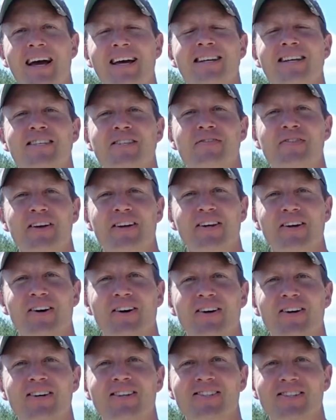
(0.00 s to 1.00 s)
in this
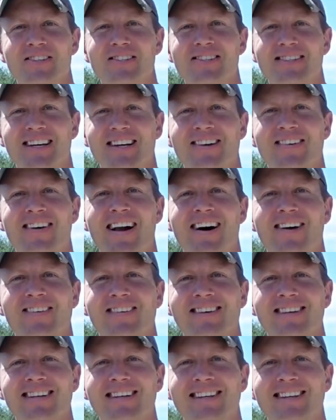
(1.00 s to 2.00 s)
video, so stick
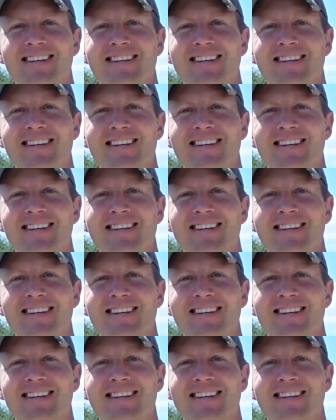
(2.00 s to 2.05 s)
around.